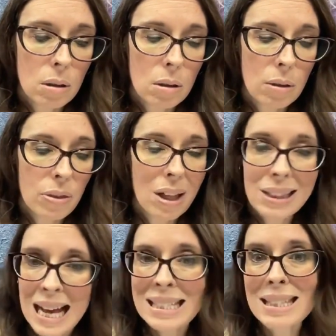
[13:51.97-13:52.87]
the
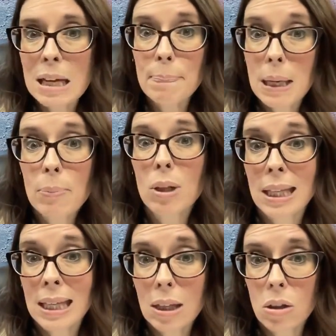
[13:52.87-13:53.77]
less that people
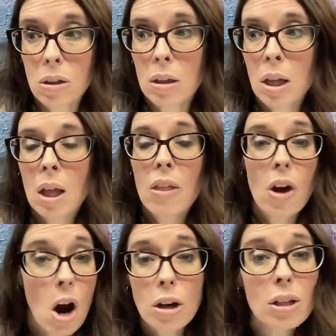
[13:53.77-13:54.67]
heal, the
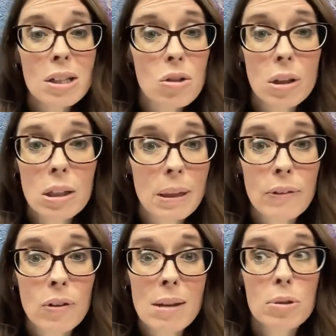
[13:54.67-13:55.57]
harder it's going to be
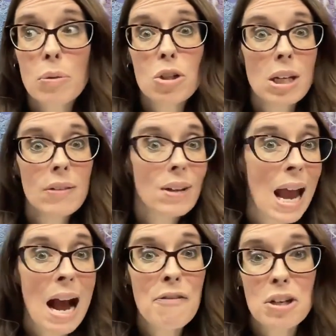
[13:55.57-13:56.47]
for them to achieve and
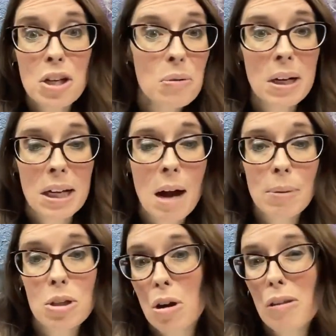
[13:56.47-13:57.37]
have and do and
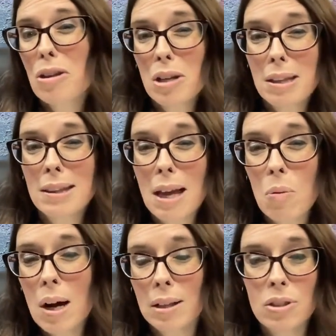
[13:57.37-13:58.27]
accomplish all the shit that they
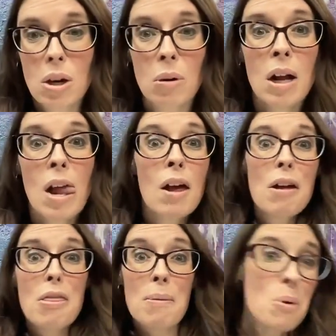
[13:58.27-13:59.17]
want. So
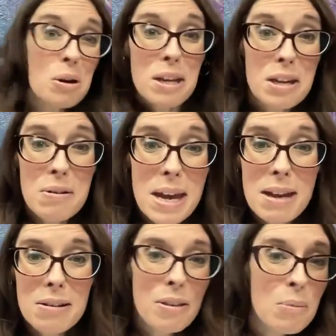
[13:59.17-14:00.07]
the more that you
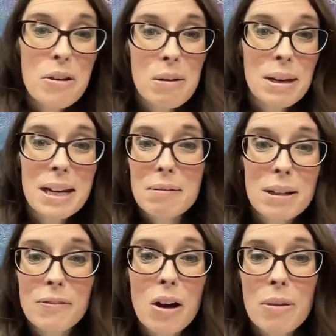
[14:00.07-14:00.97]
heal, the more that we get
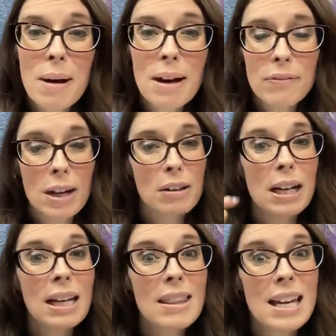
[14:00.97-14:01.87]
rid of all the
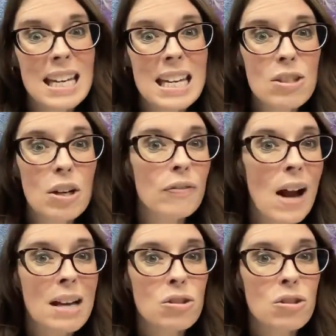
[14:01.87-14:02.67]
mindfuckery, the easier, faster,